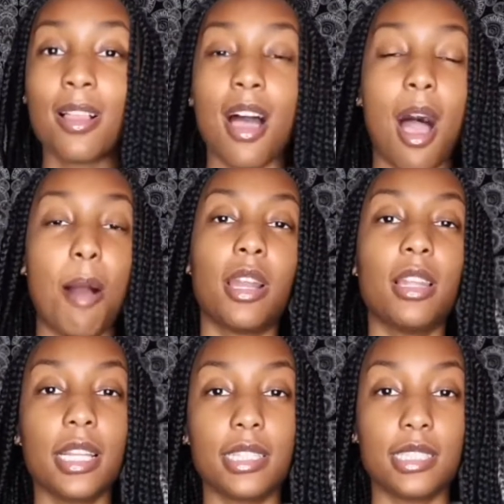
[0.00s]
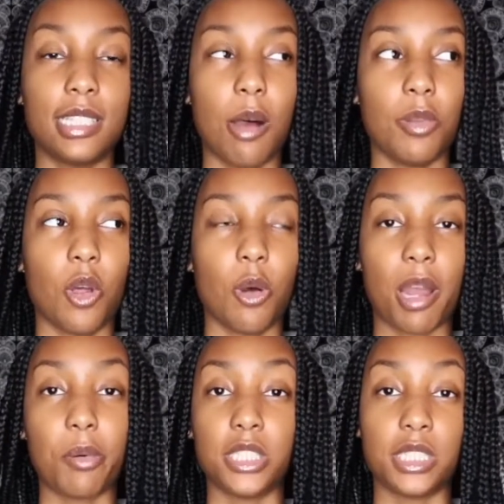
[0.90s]
I'm gonna link this down below,
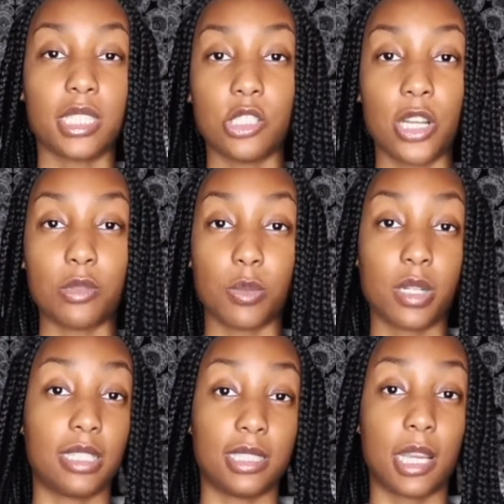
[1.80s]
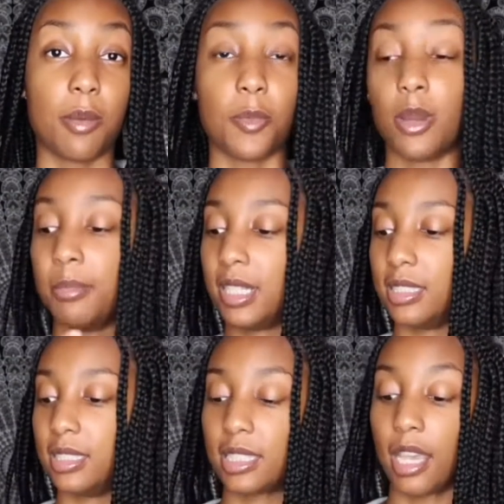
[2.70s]
by the way, just in case you guys want to get the same one,
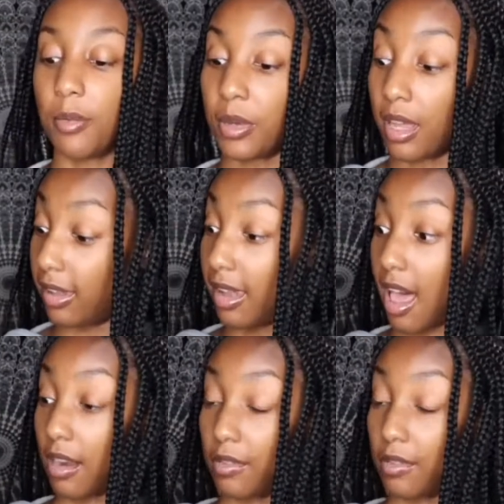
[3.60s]
because this came with a lot of